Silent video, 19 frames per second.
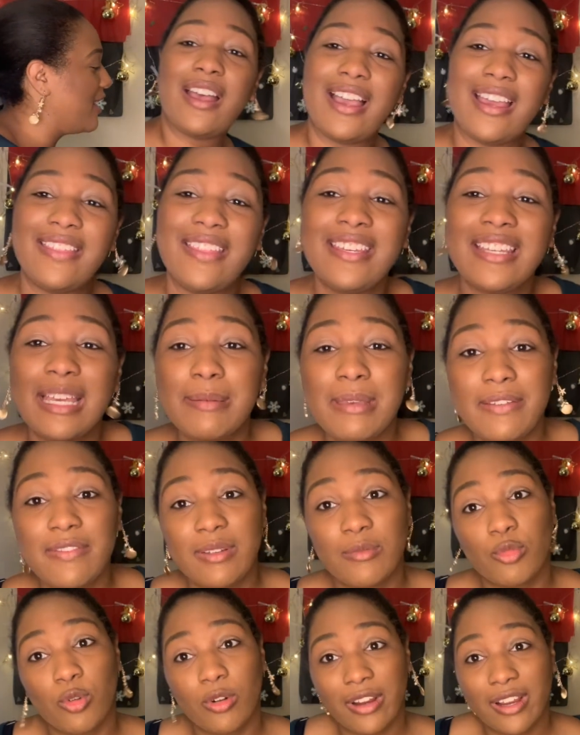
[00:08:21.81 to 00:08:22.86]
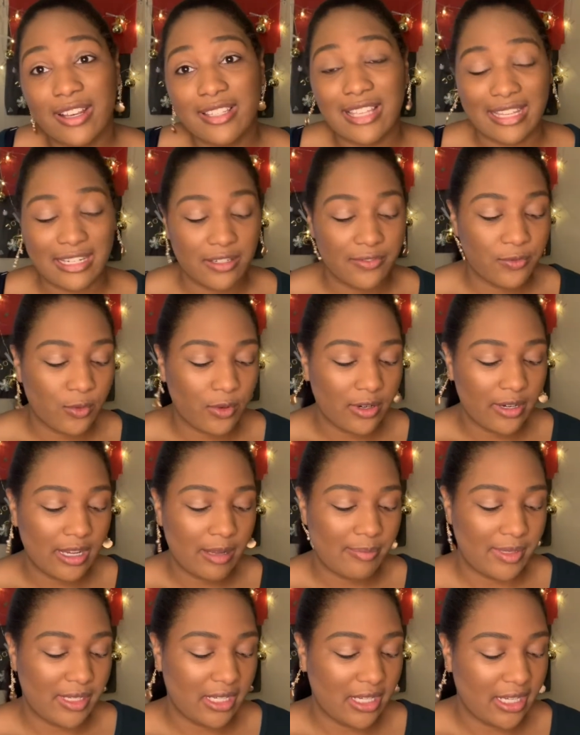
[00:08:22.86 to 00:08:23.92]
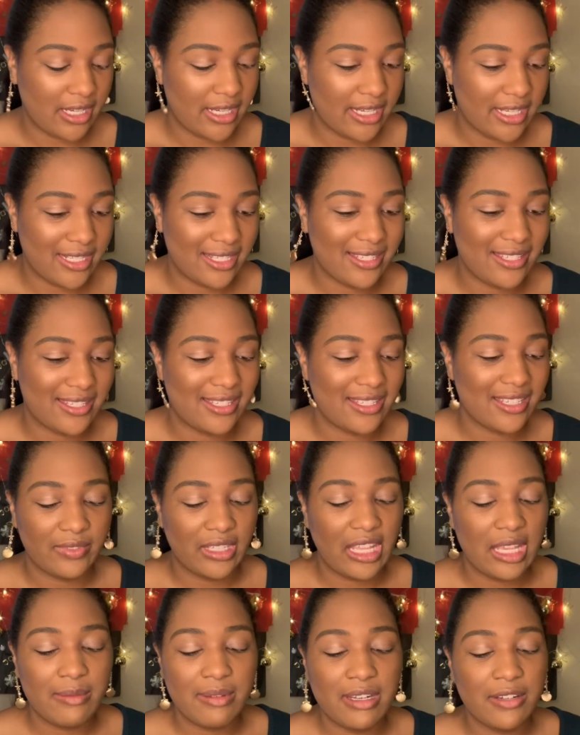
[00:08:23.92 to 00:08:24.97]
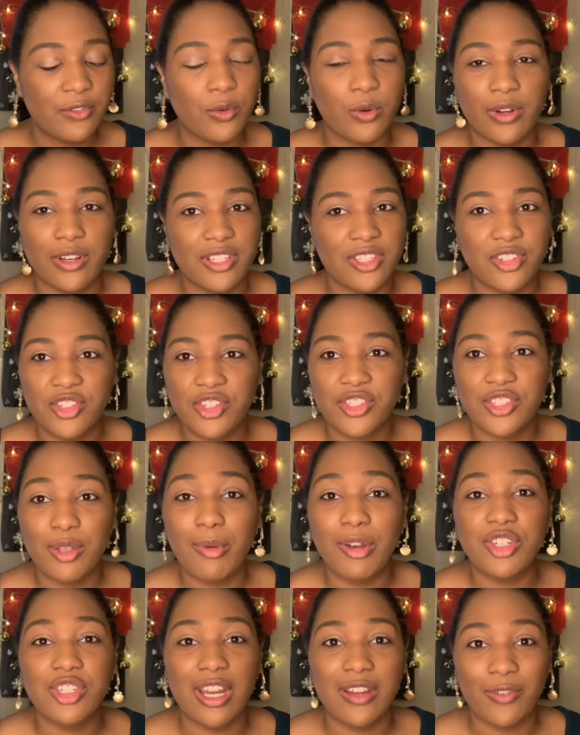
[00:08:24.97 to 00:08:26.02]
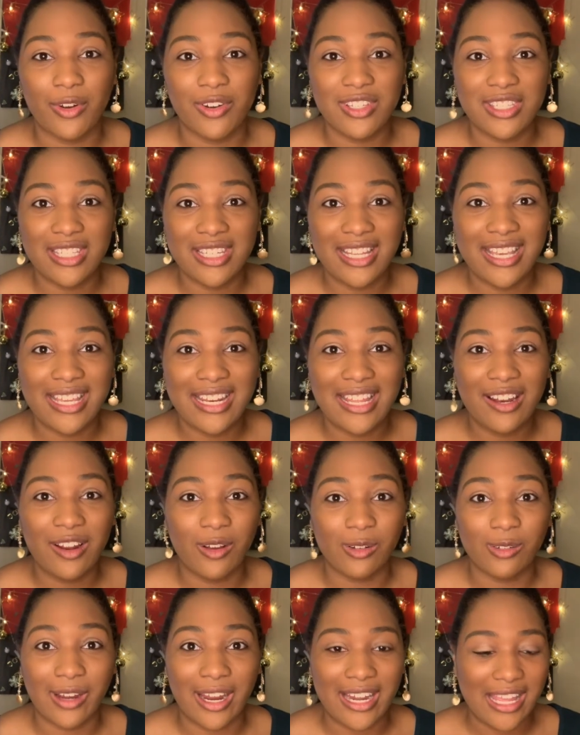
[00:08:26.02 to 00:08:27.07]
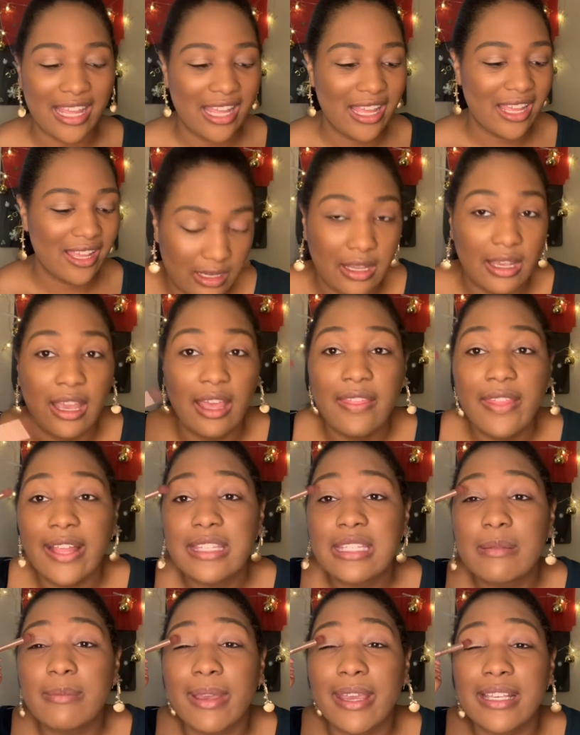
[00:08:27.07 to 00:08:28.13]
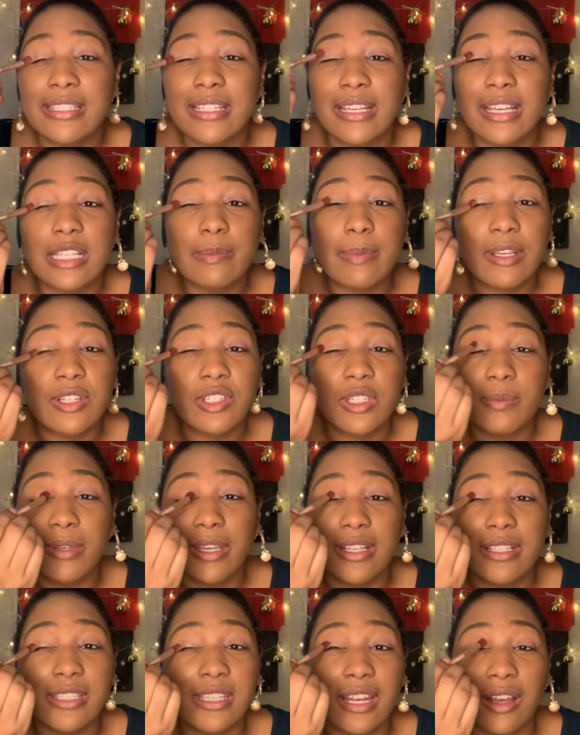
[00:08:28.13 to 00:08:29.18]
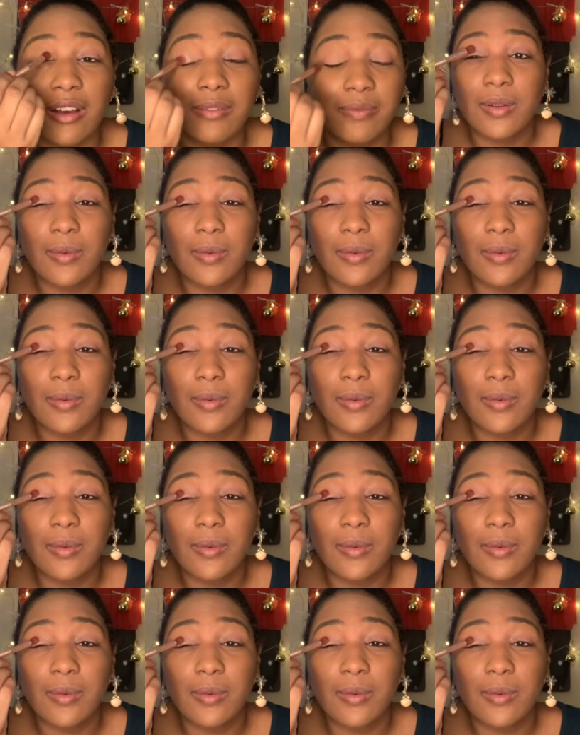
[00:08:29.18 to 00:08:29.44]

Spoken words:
I think I'm even more excited for it because, I mean, of course, there's just so much diversity in it already, and that's amazing, especially because, you know,